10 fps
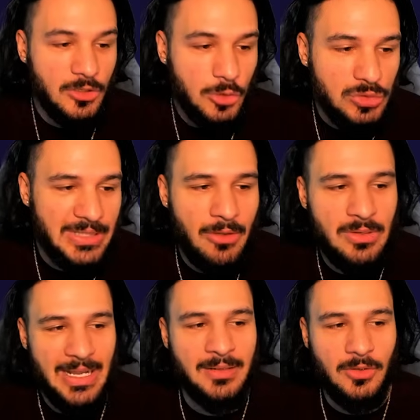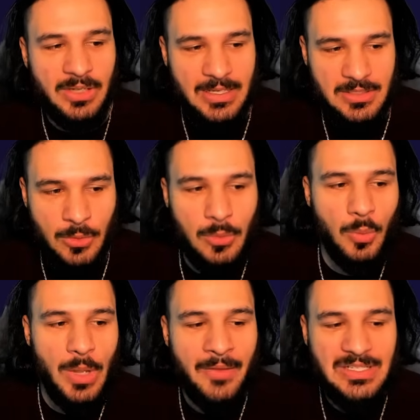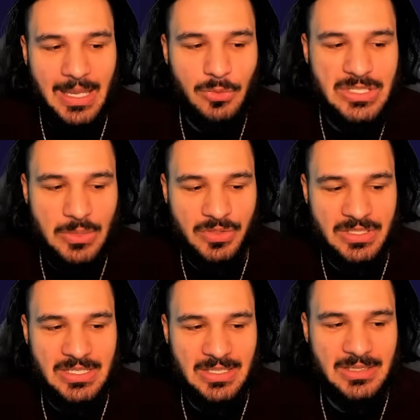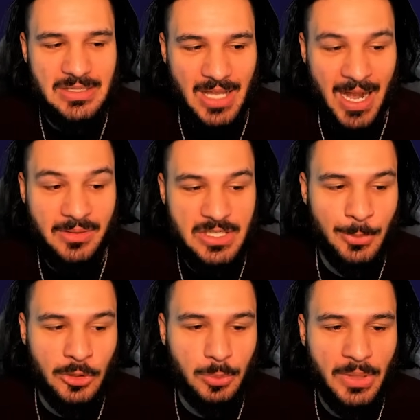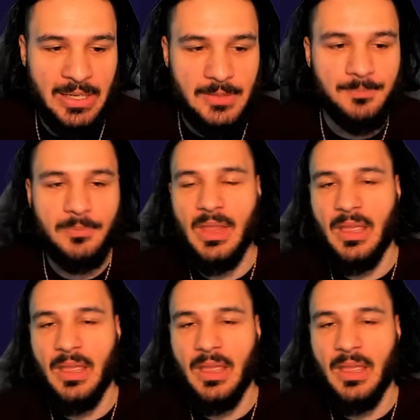Cooldown, and okay, so every time you see resistance on this build planner,